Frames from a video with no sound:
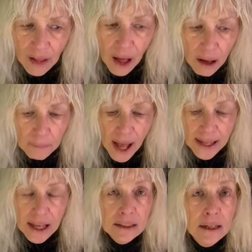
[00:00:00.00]
Um, I
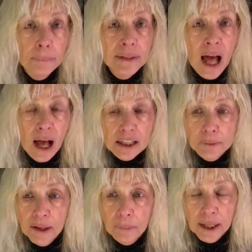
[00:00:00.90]
ended up in the
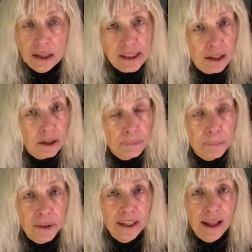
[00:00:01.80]
hospital because I couldn't
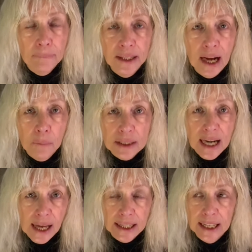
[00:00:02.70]
breathe. I mean, I was
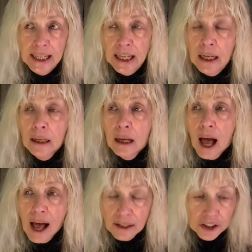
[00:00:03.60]
not getting
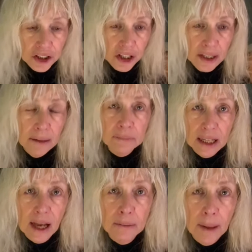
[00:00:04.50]
oxygen
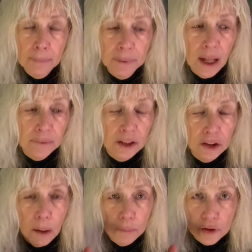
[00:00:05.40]
inside of my blood. The
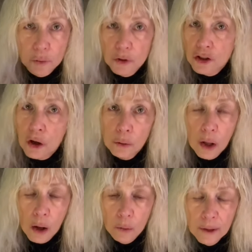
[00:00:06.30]
numbers were so
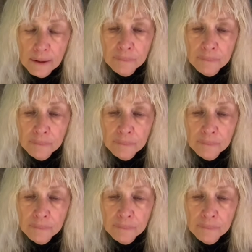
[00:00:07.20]
low.